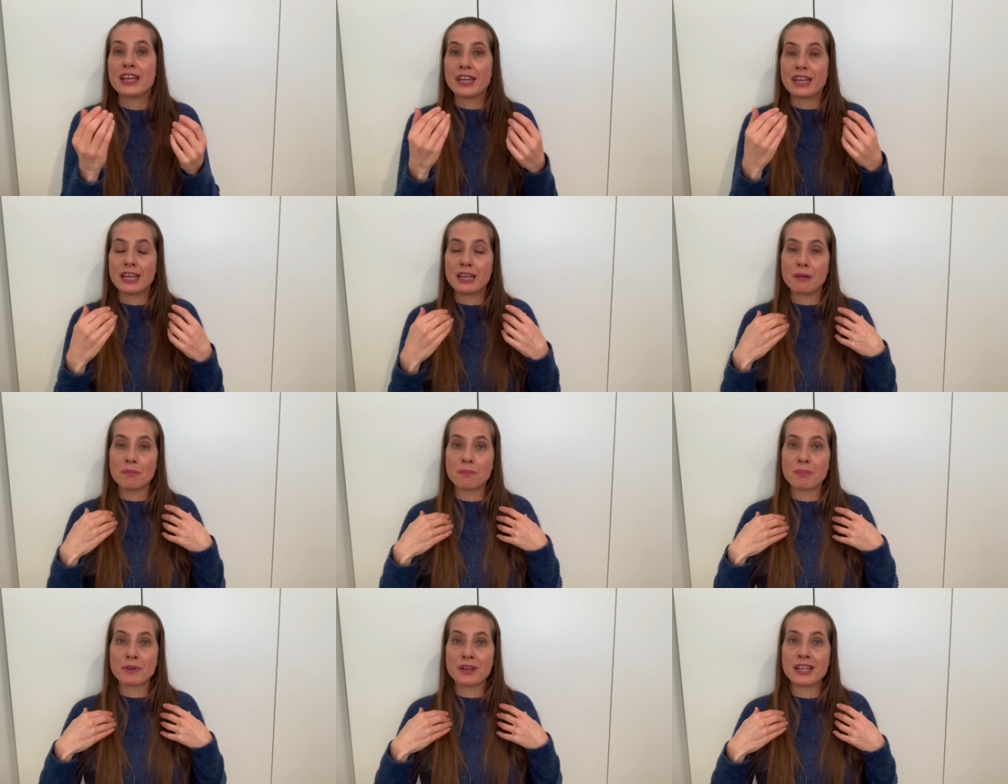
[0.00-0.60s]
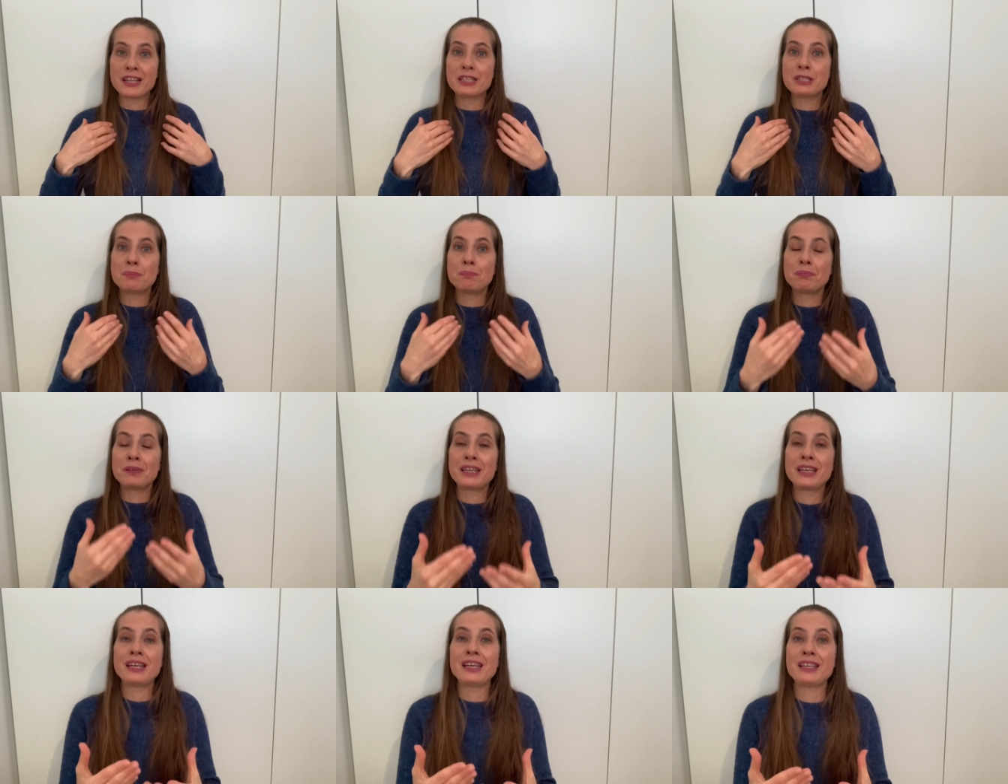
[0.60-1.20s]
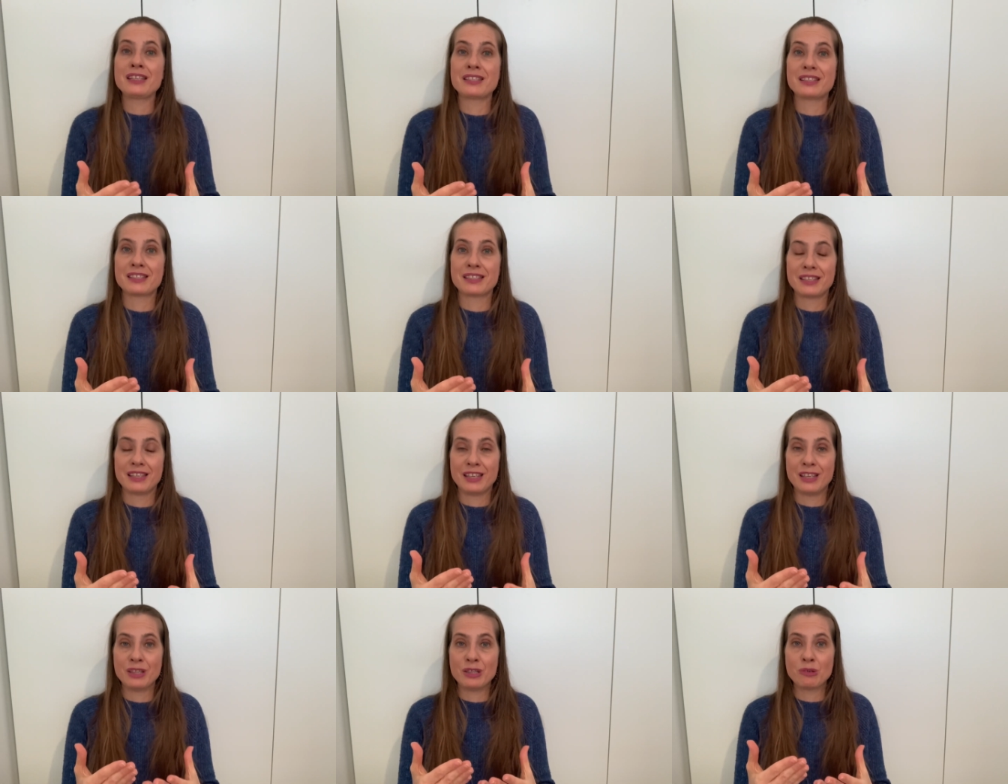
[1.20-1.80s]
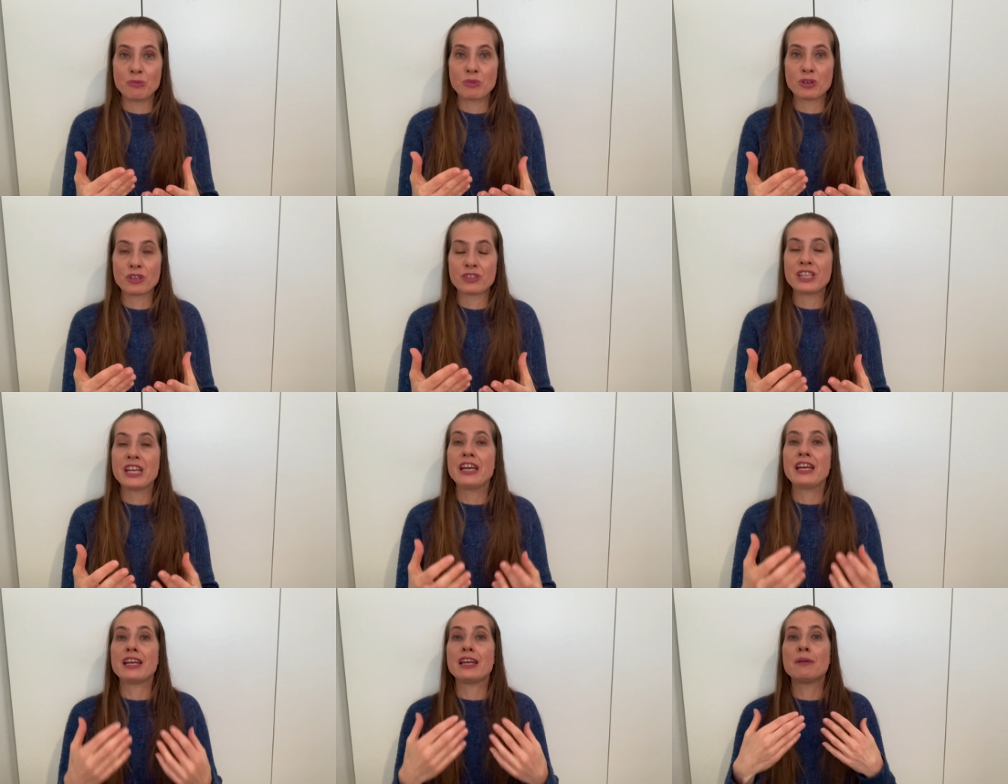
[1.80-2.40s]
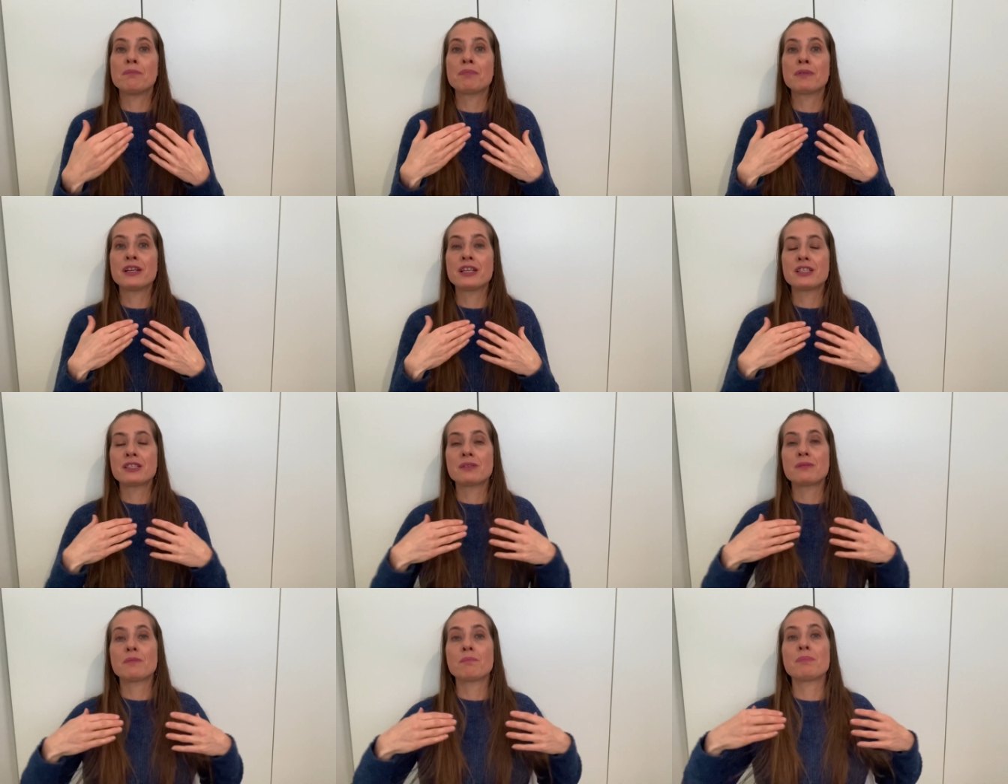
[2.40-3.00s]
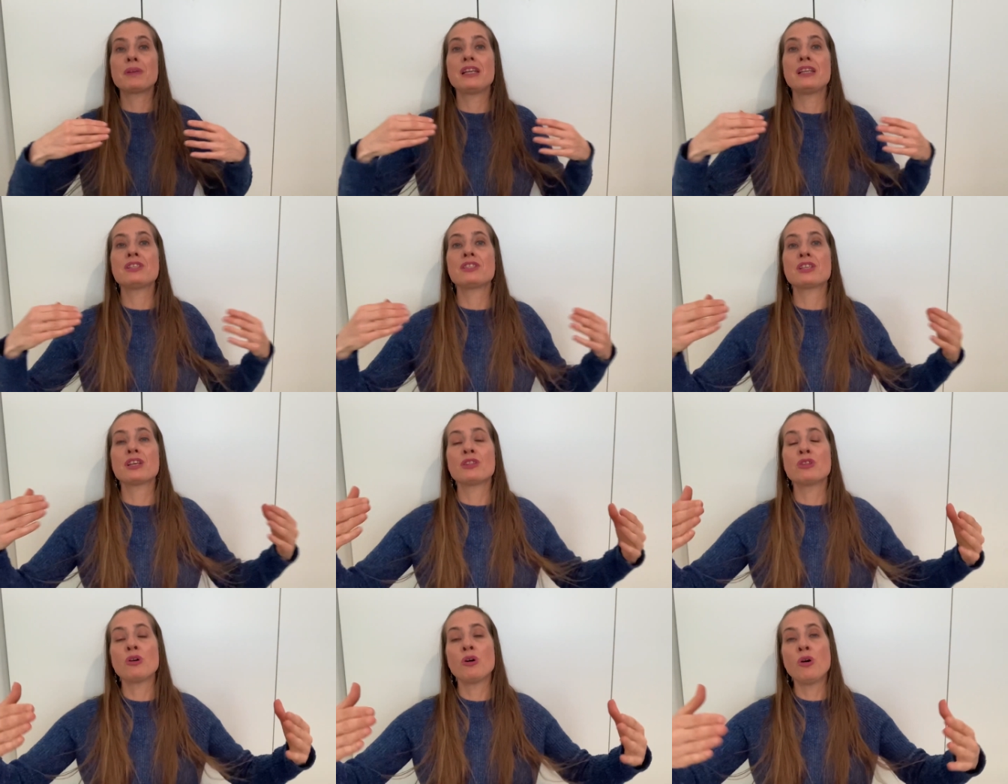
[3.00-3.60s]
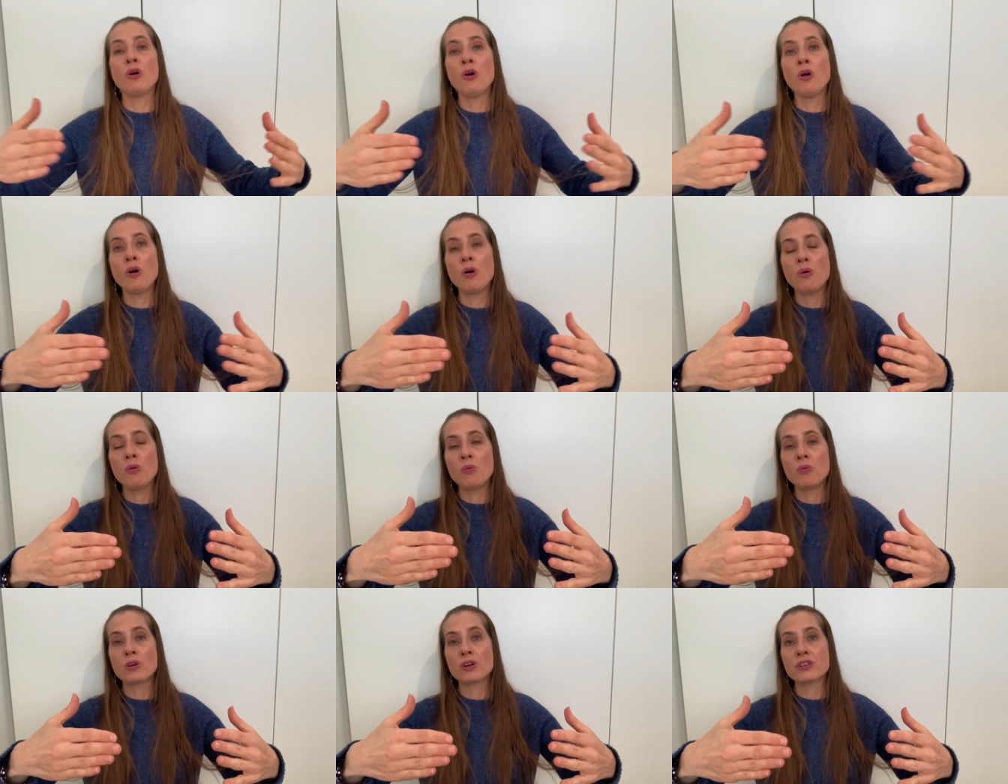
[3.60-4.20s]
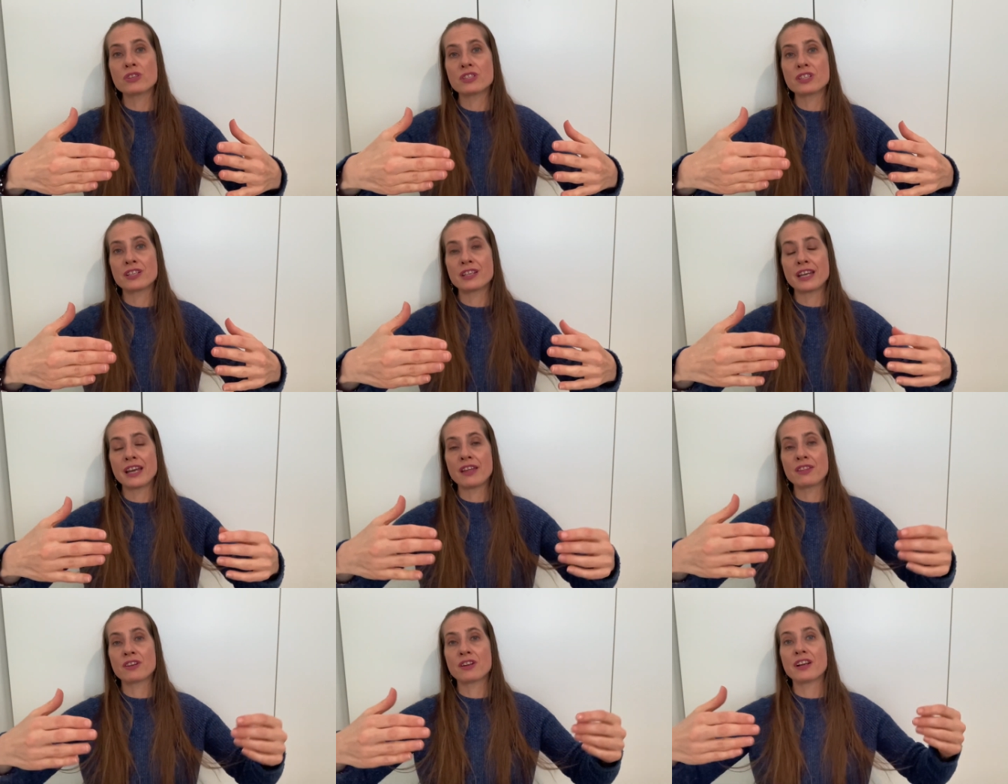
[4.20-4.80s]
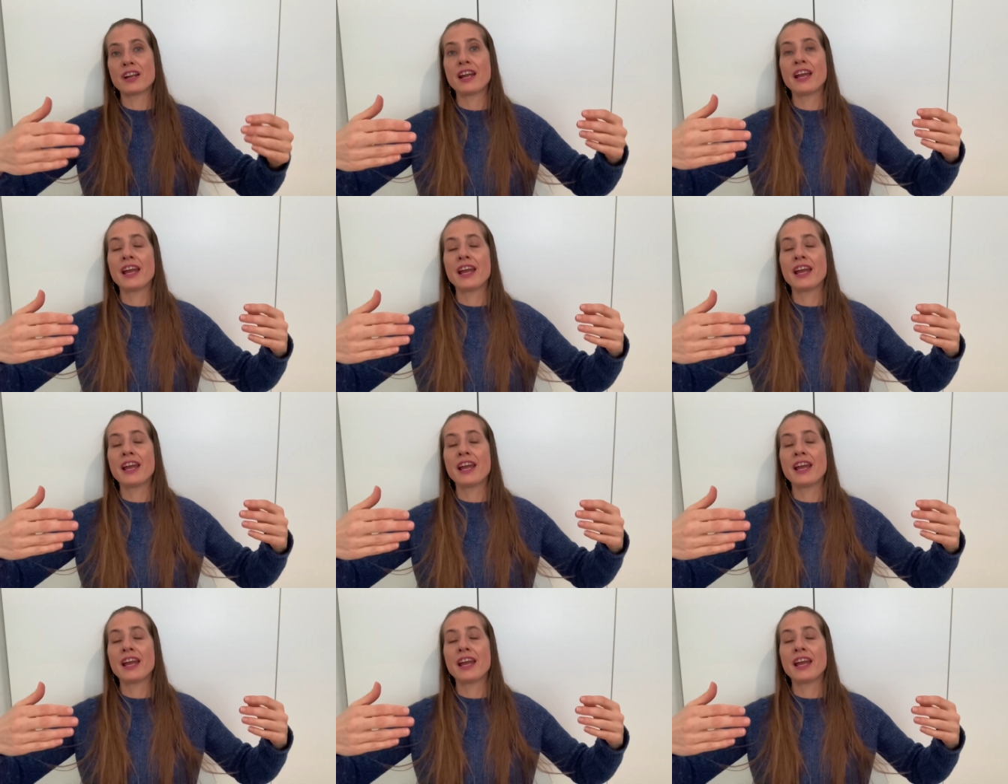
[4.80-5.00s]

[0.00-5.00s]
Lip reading: It brings peace in the world. It brings peace in the whole world together